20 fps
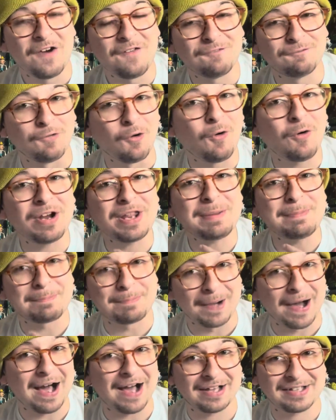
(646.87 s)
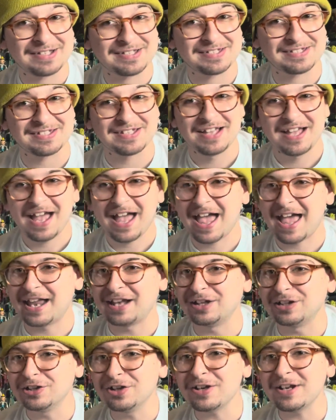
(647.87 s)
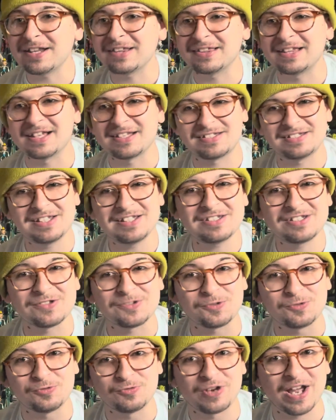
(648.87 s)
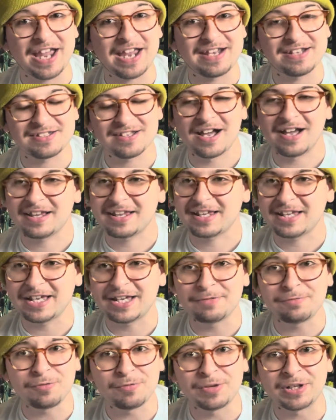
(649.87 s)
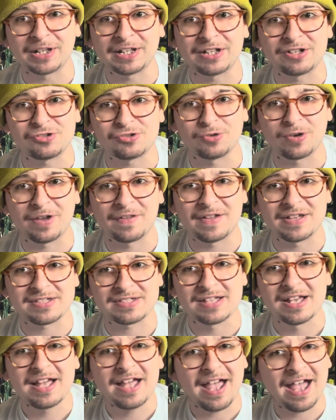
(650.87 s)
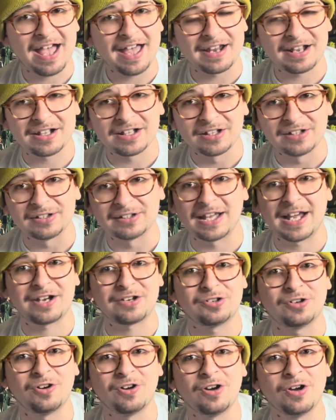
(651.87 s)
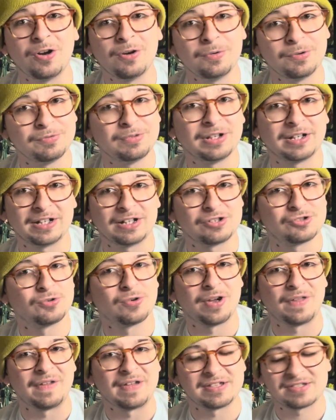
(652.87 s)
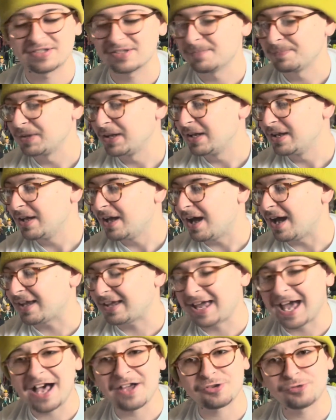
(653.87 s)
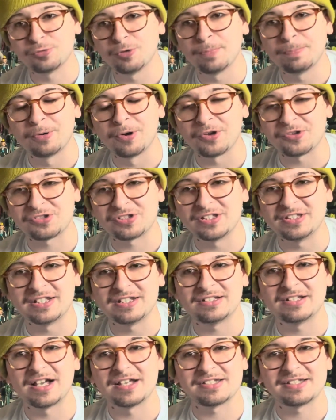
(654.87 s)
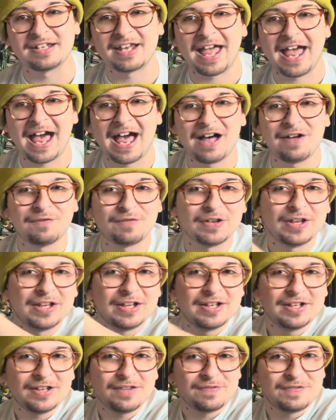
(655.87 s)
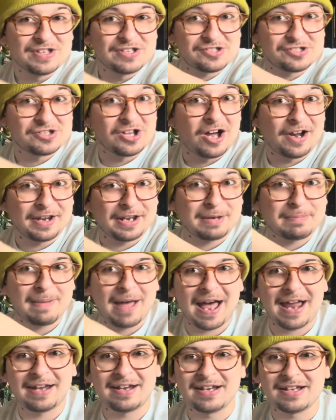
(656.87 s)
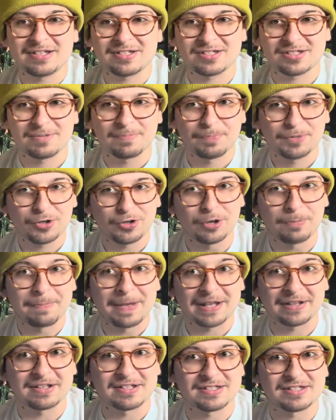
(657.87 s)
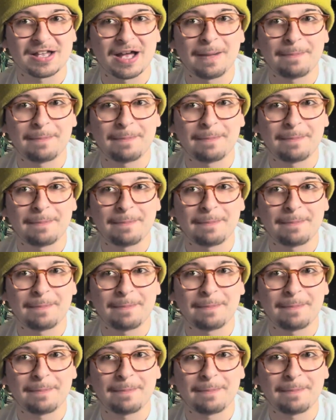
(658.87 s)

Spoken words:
$40. And look at this. This is great. A kid would really enjoy this, and a collector would really enjoy this. A casual person that doesn't have this Sonic madness could pick this up.